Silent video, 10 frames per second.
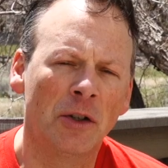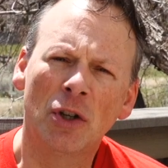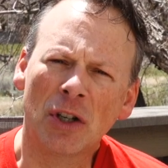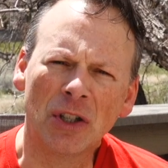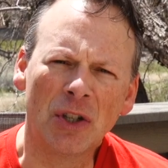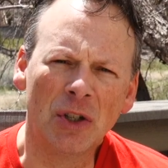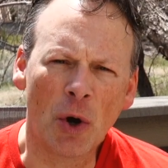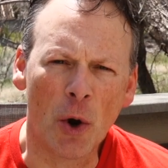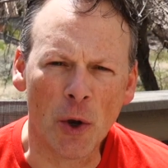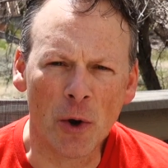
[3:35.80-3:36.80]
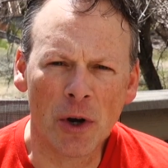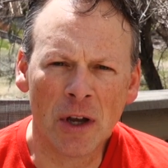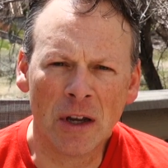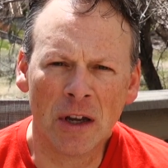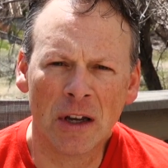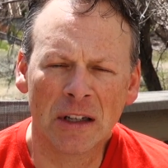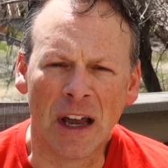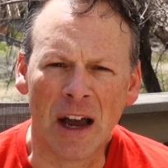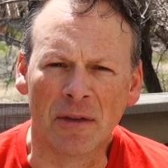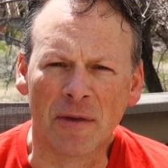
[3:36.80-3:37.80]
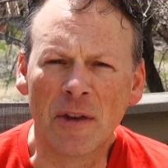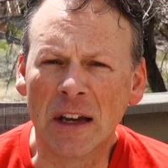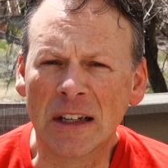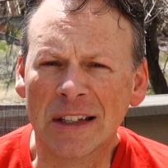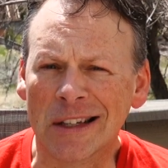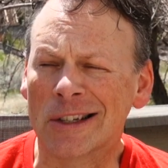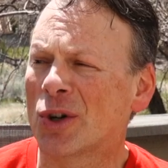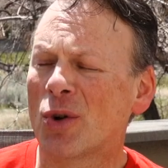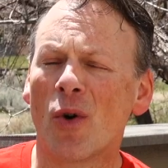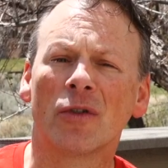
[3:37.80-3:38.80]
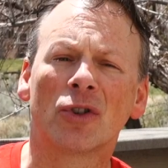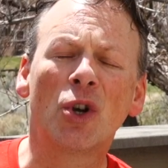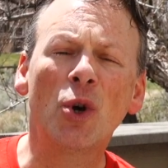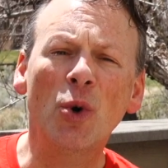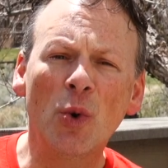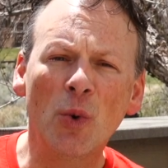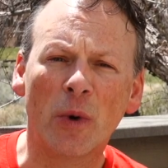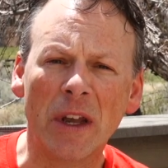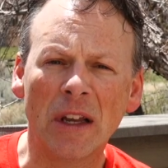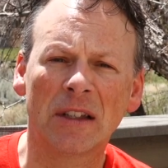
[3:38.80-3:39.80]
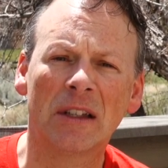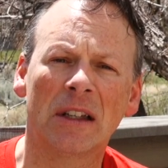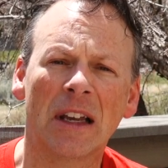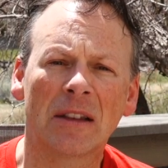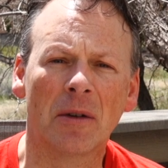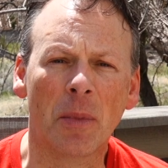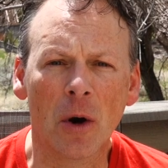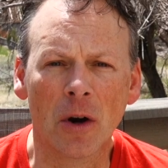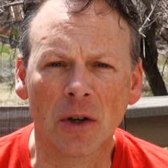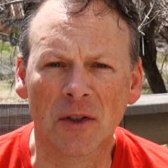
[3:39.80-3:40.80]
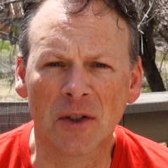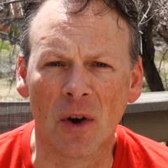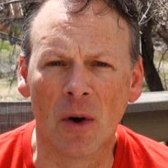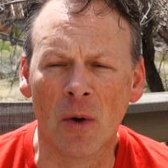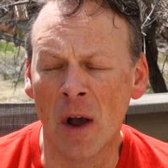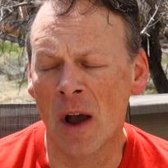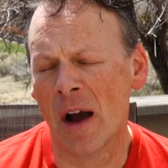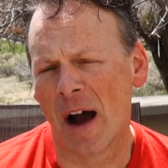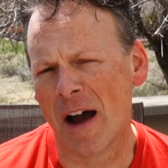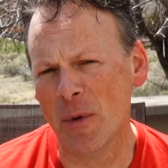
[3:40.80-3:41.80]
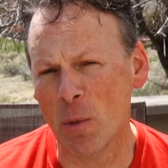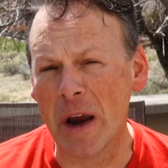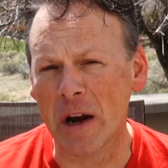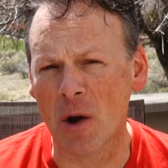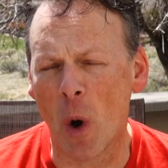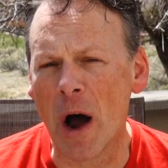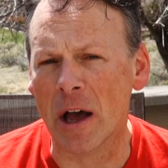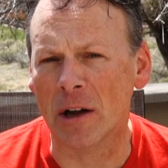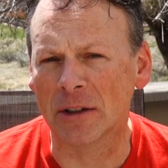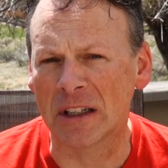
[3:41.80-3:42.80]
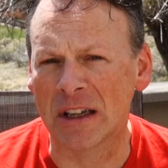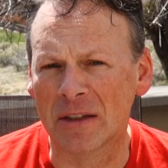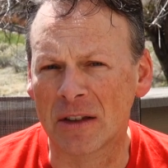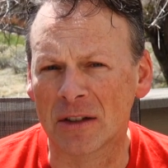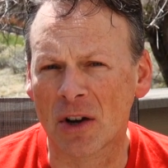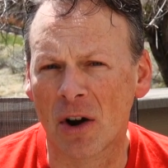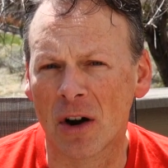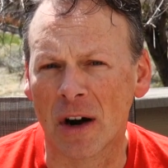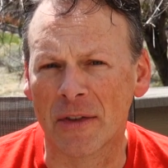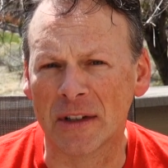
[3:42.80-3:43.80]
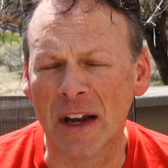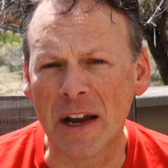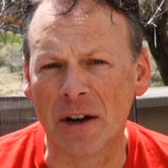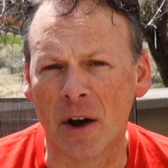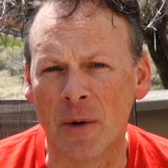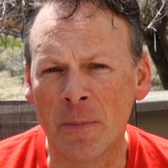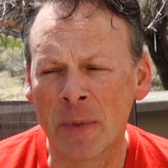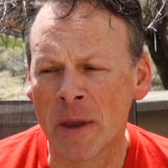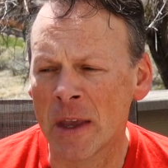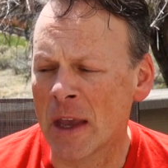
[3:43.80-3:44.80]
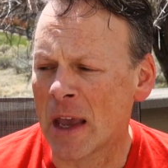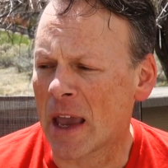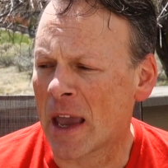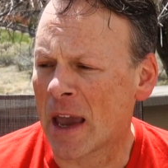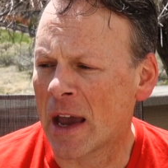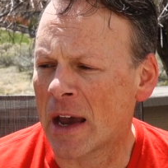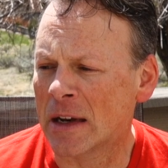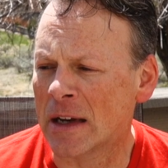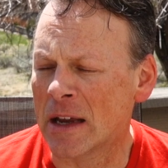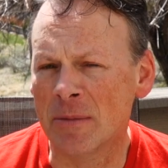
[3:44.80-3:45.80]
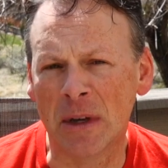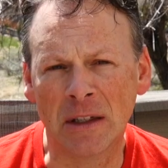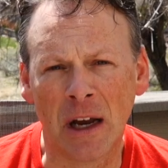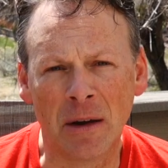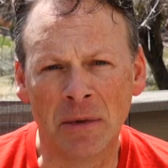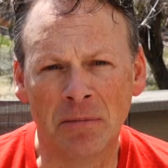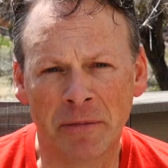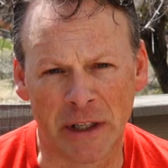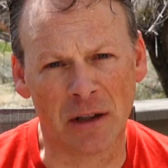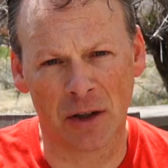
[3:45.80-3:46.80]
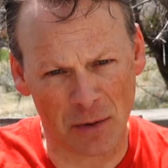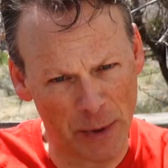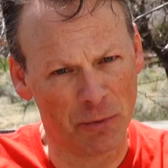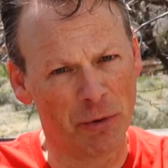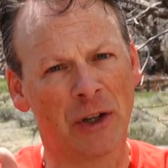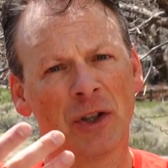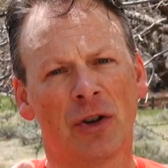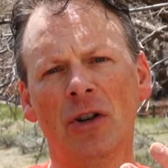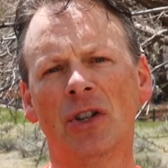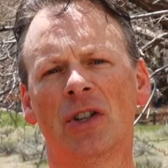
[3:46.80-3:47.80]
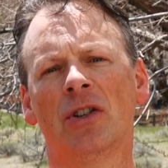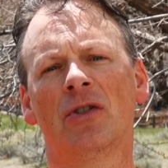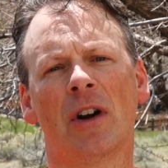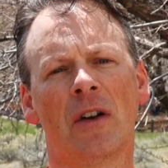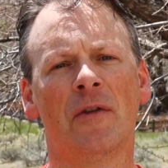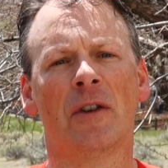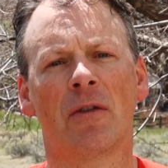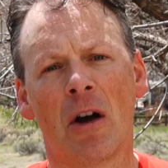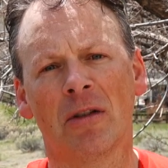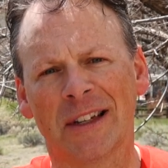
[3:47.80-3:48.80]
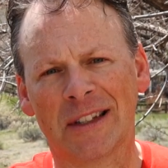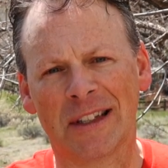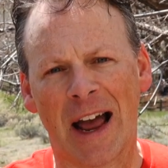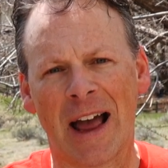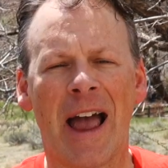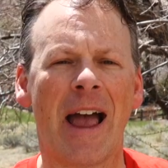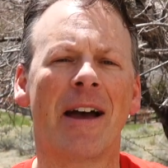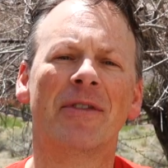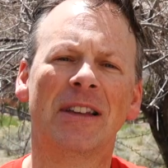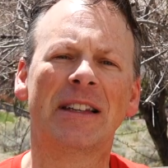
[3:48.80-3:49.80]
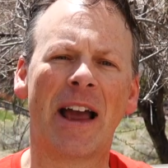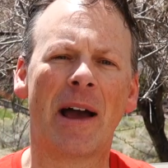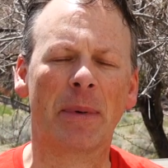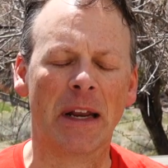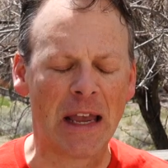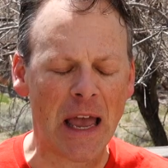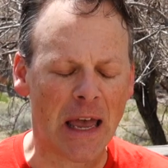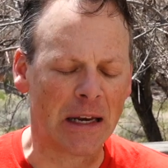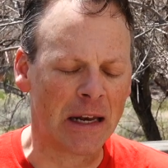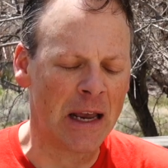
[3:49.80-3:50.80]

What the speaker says: Took it to Toyota to have it fixed. It took over 2 weeks to get the parts. So I've been waiting a while to get this car on the dyno. And in the meantime, did a little bit of research, trying to figure out, let's not have this happen again.